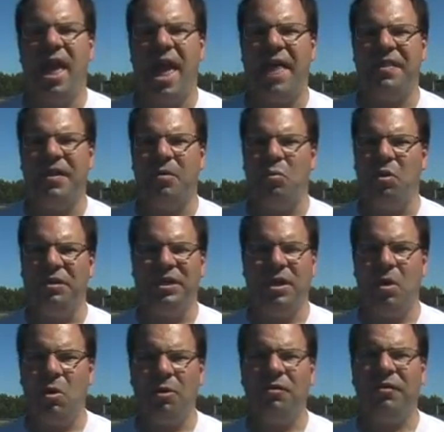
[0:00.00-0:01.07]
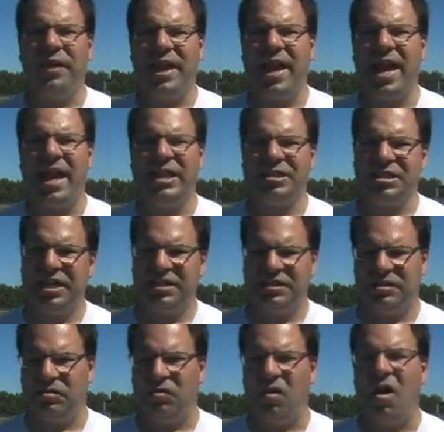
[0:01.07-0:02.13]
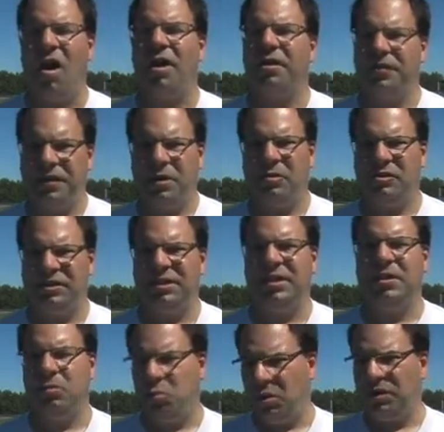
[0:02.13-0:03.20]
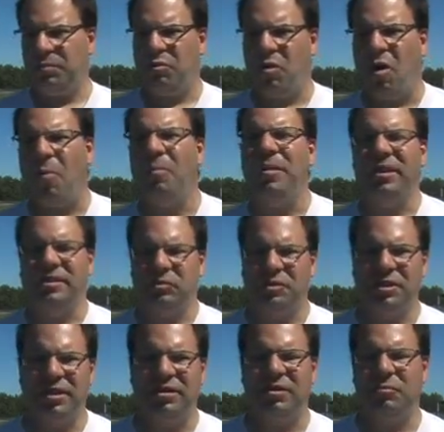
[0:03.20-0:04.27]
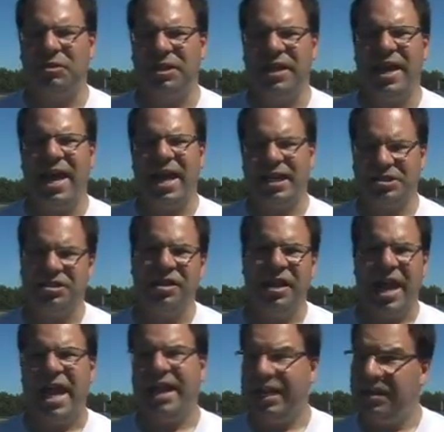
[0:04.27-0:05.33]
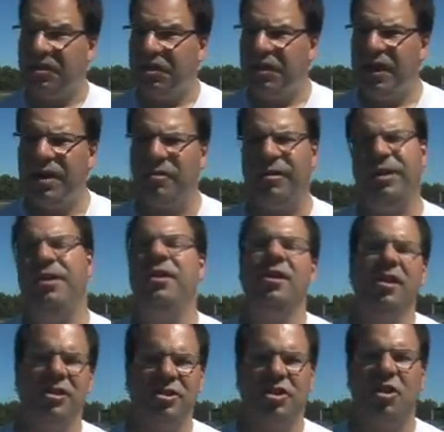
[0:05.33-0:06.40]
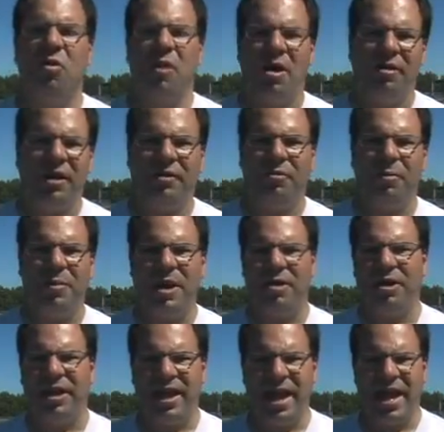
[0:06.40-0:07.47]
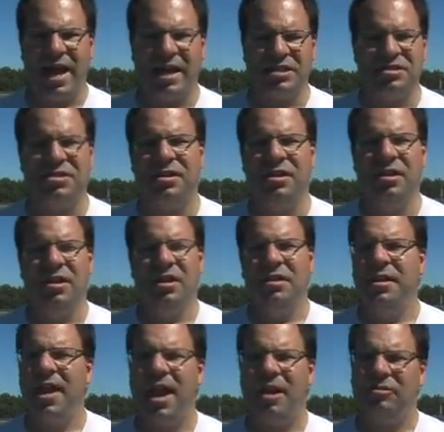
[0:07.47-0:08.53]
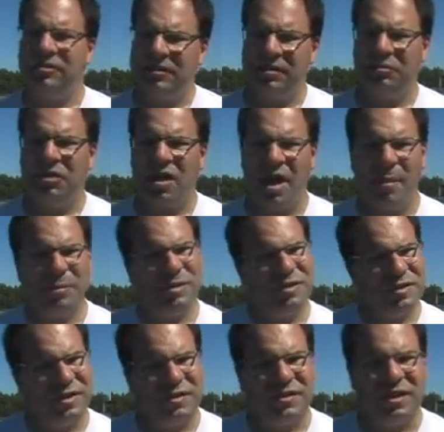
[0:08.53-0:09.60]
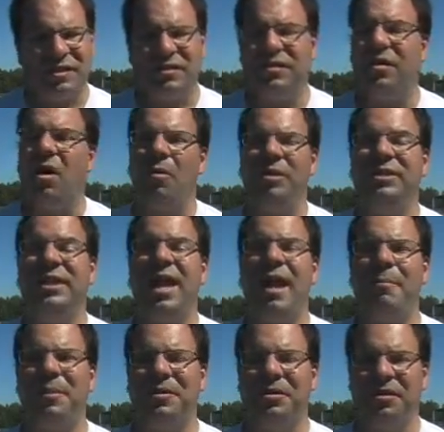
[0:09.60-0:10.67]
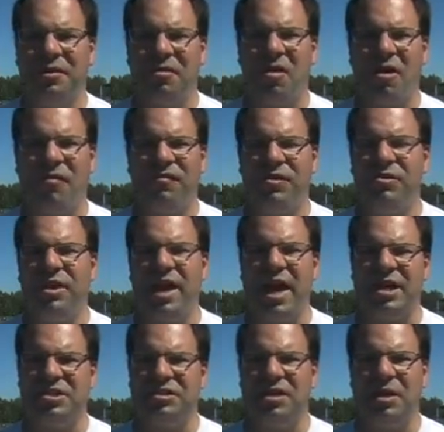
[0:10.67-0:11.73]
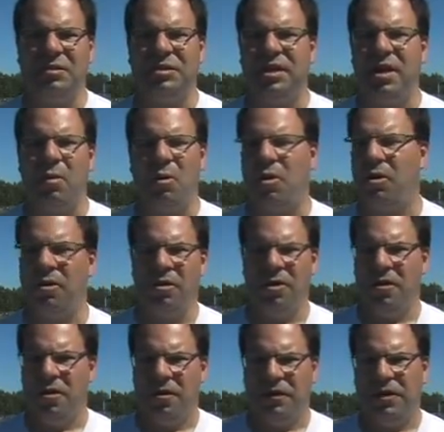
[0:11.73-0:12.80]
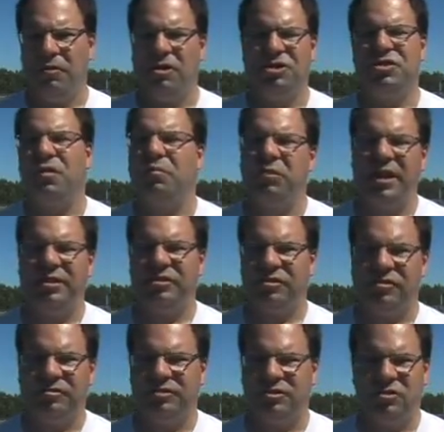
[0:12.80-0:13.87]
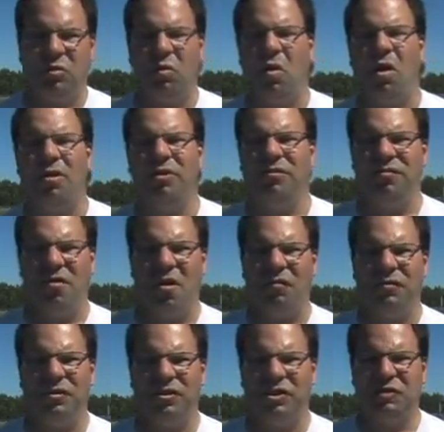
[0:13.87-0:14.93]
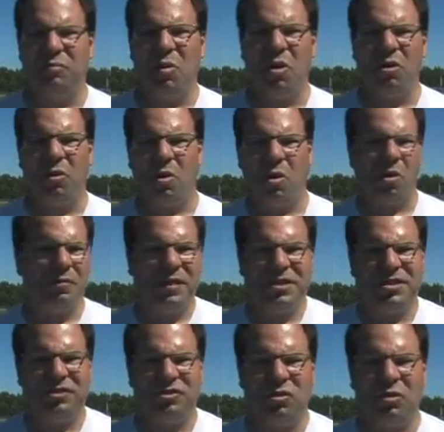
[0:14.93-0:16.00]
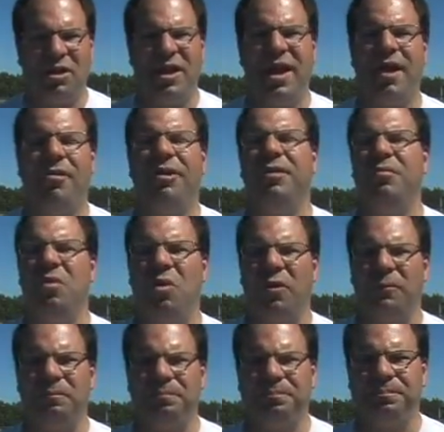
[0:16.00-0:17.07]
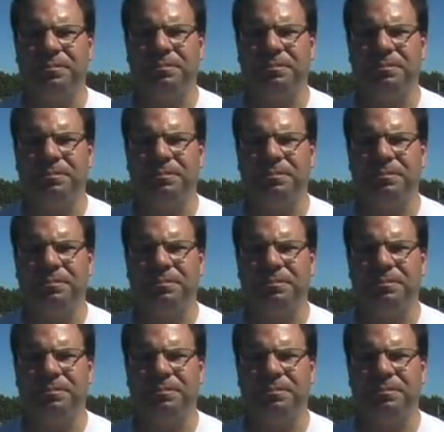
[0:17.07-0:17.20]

And then when the owner of the cache gets their log, they'll see what the problem is with the cache, and in theory should go out and repair the cache. Now, sometimes this doesn't always happen. There are a few caches out there where the original placer is no longer involved in the sport, or if they just don't care anymore.